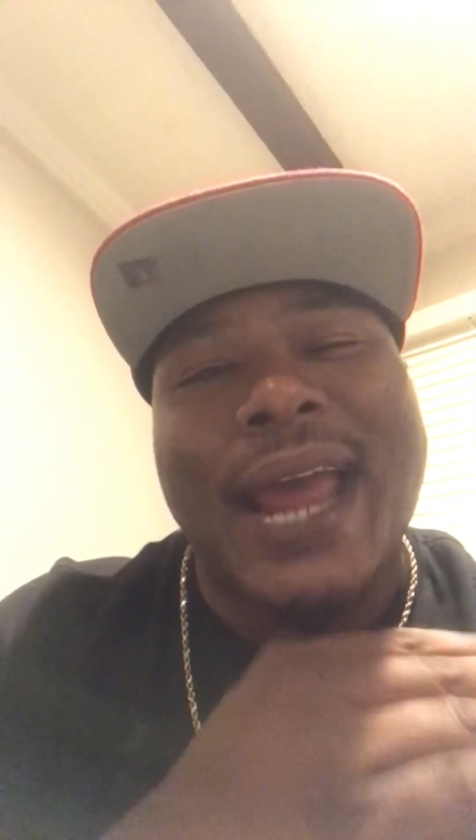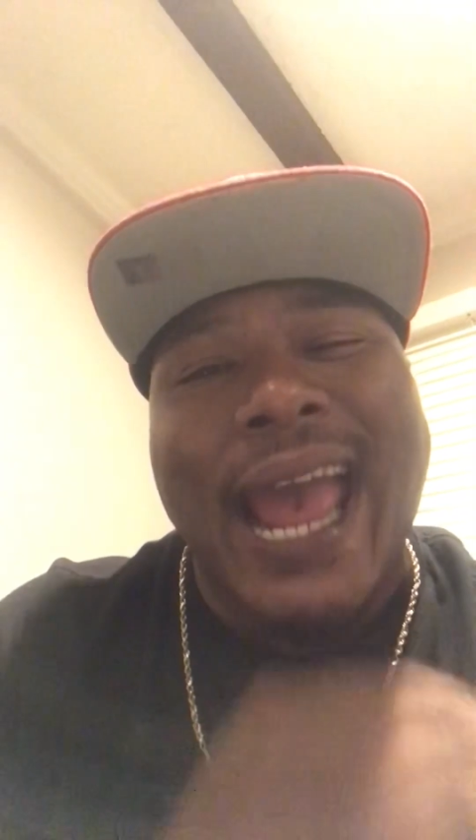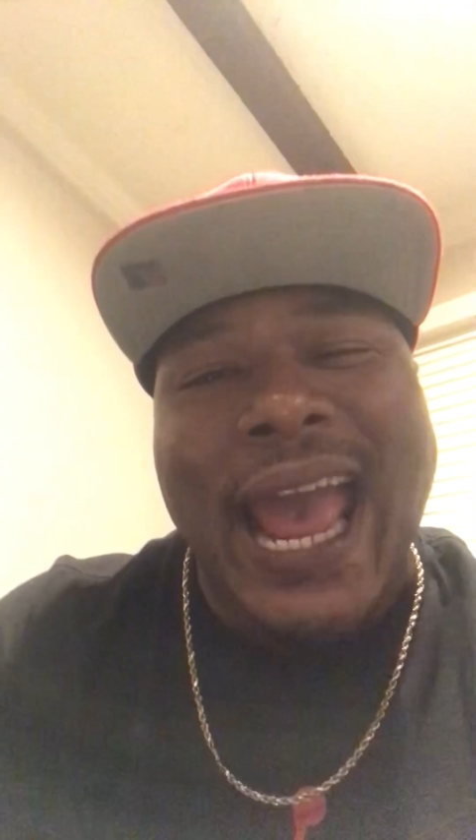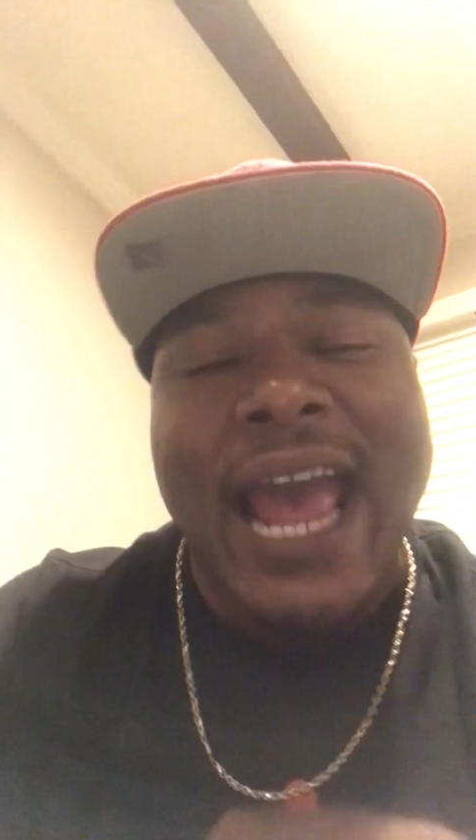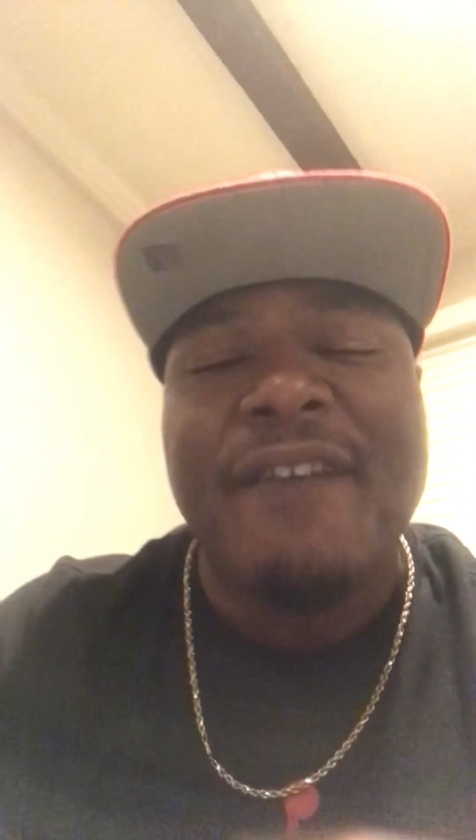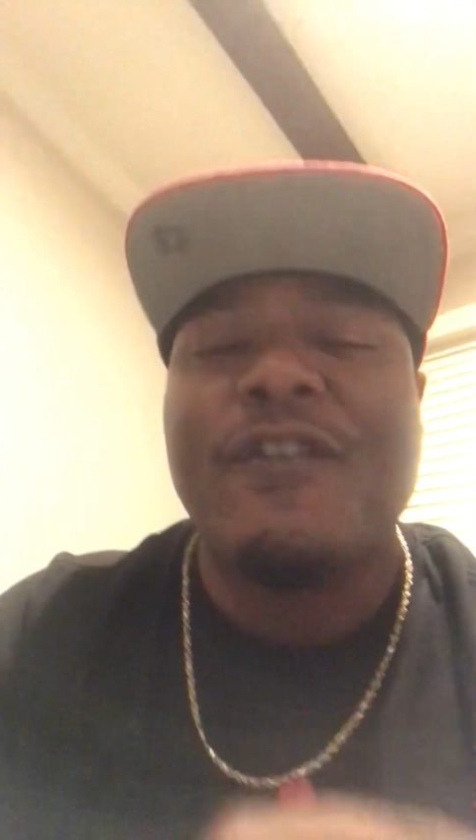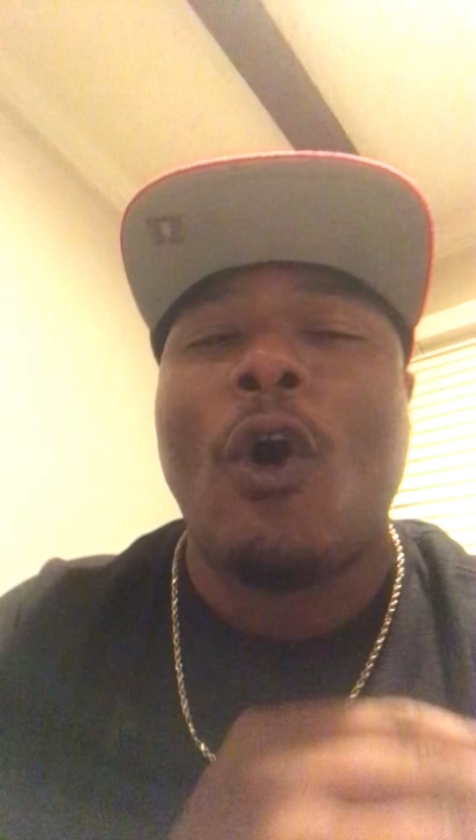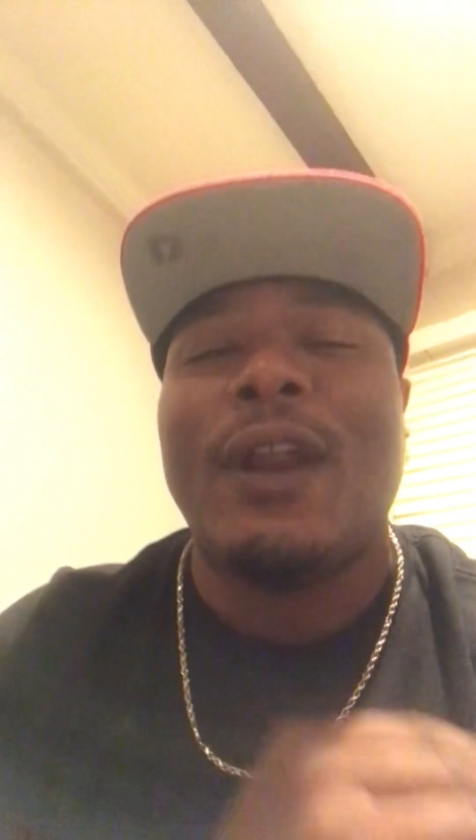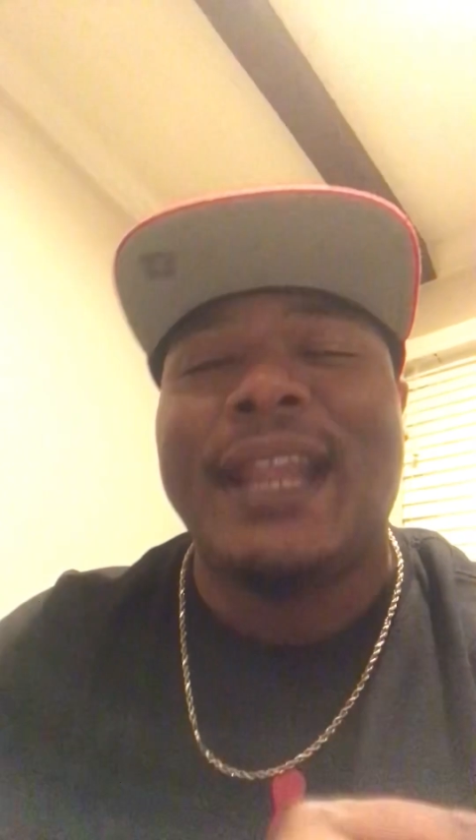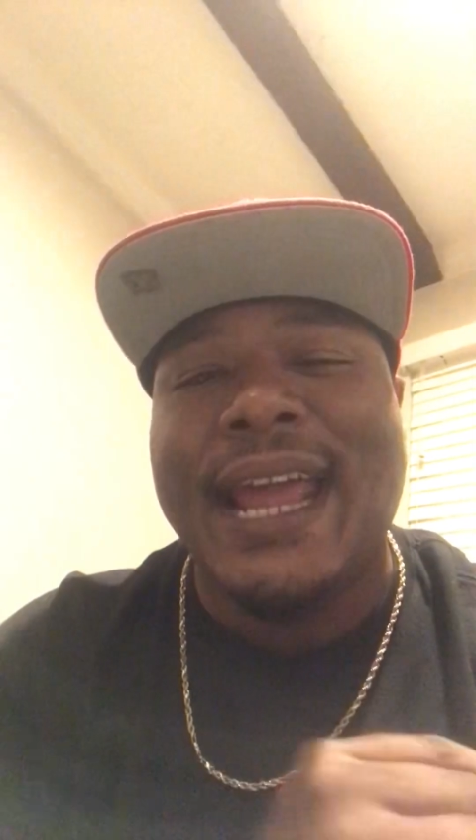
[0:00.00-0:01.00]
half
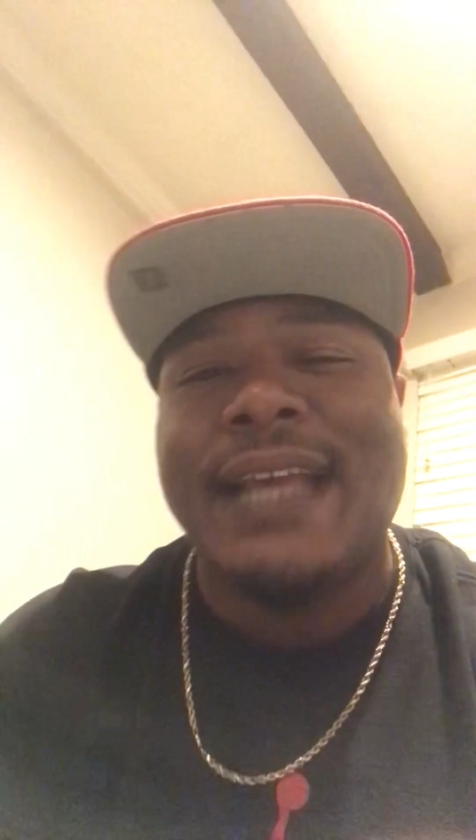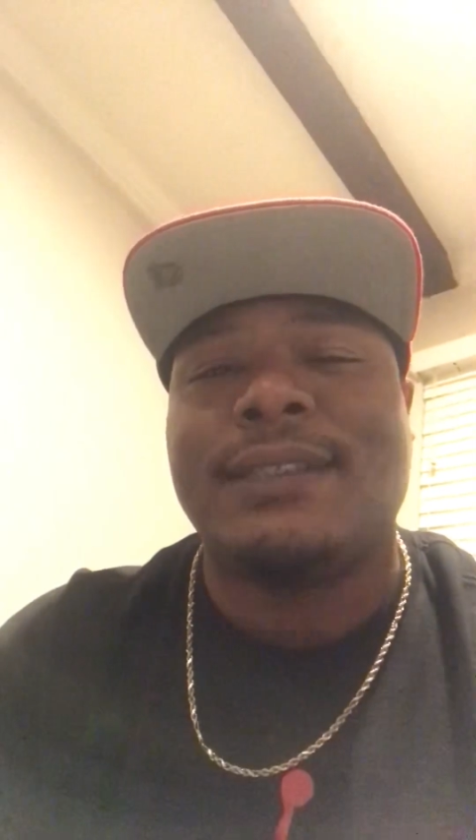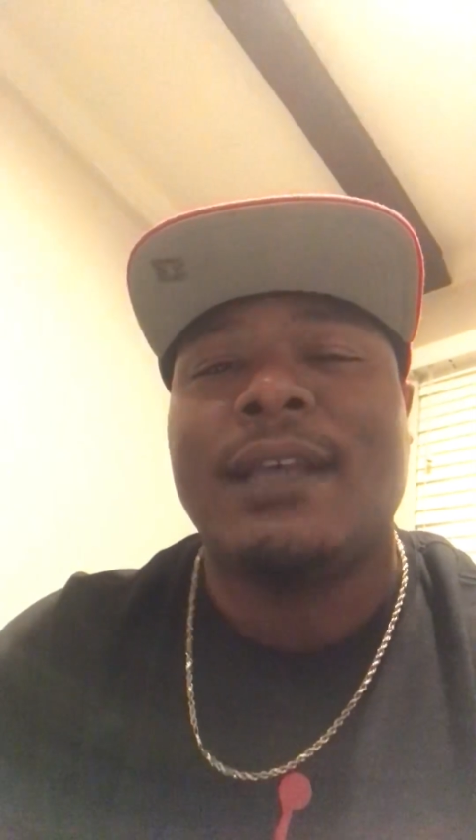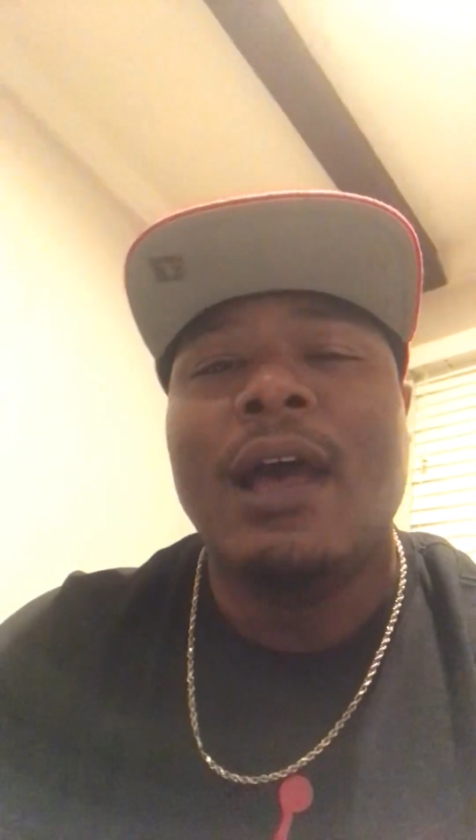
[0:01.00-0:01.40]
or less